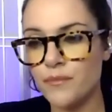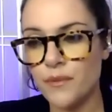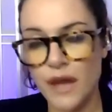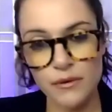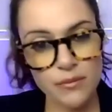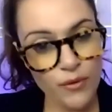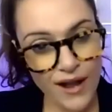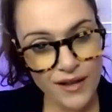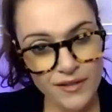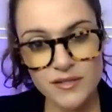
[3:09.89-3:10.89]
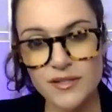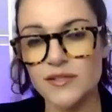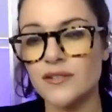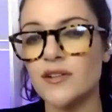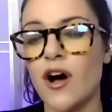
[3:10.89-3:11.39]
the Albany press
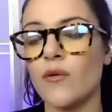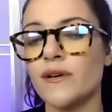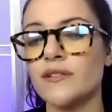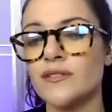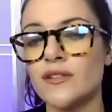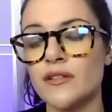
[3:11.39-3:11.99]
isn't always